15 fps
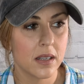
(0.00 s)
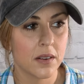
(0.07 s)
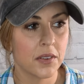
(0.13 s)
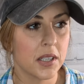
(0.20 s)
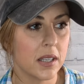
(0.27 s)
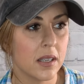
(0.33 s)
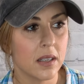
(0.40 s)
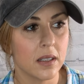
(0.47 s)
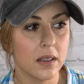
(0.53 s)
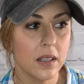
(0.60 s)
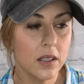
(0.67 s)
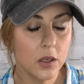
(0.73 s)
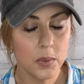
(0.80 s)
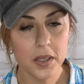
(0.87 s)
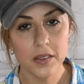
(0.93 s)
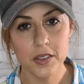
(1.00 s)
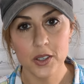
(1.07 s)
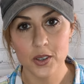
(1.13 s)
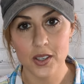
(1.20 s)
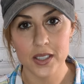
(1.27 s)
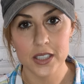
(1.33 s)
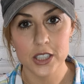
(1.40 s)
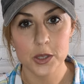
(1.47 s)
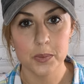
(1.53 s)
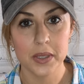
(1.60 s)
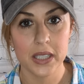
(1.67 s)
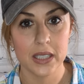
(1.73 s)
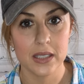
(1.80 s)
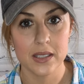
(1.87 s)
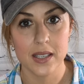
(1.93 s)
everything a little bit of a crunch
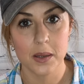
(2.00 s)
because